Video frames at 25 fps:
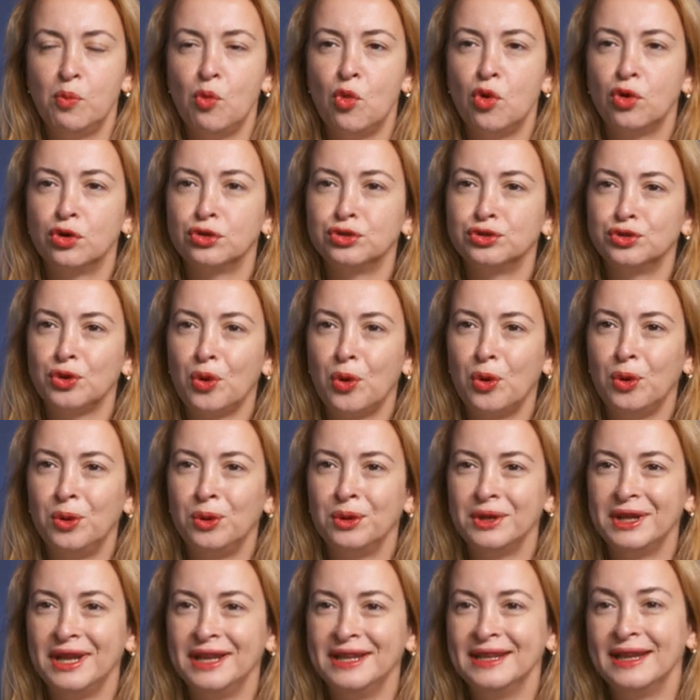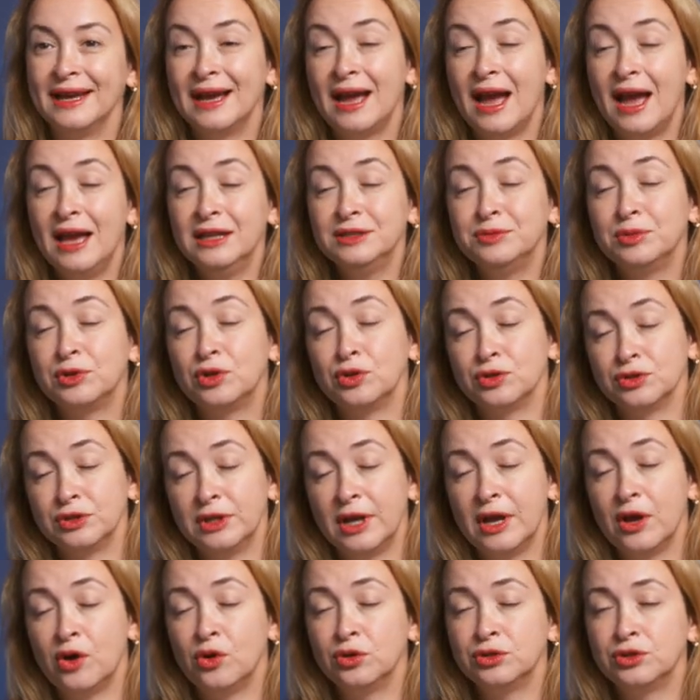more so than the guys
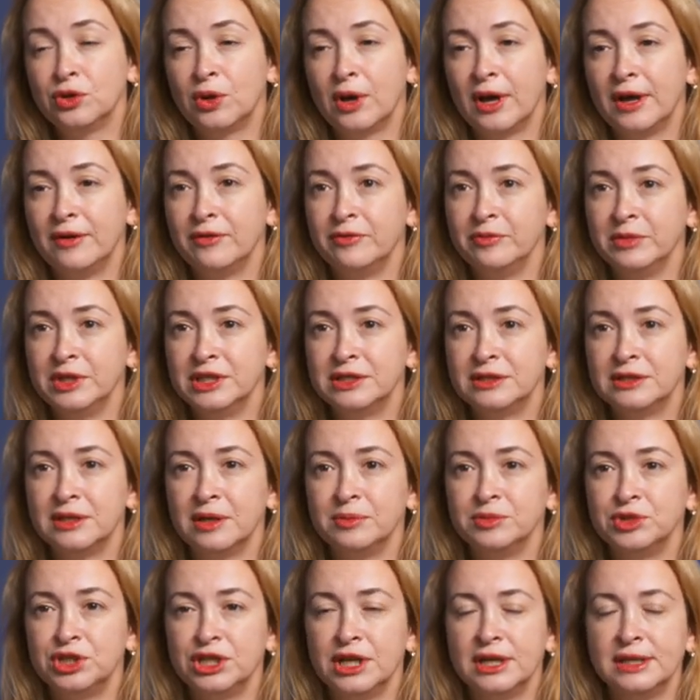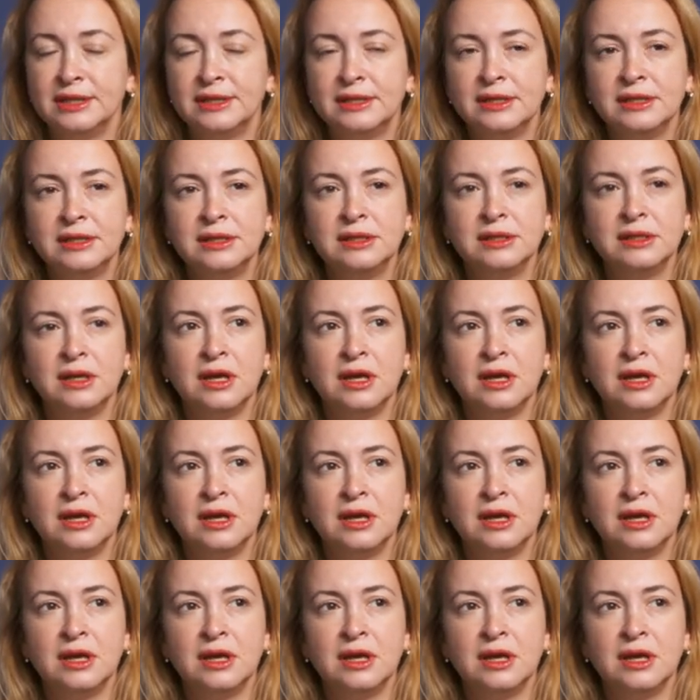because they also have missed some chances.